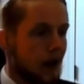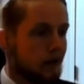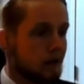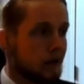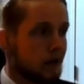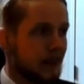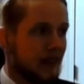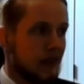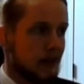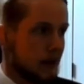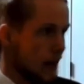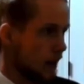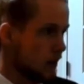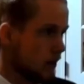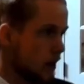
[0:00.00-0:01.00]
for the
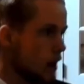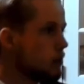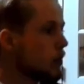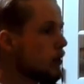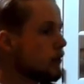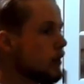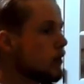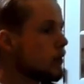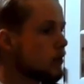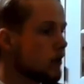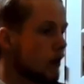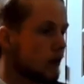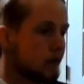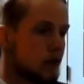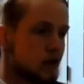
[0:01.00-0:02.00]
next couple of years in
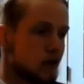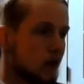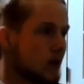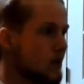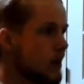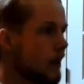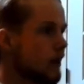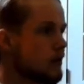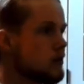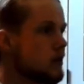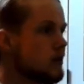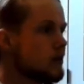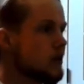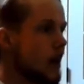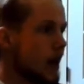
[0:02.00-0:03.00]
artificial
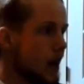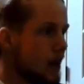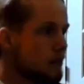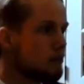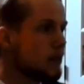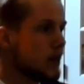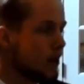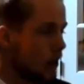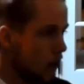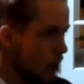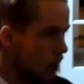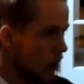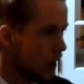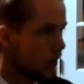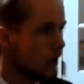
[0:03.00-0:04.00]
intelligence and
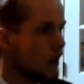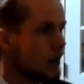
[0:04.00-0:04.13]
beyond.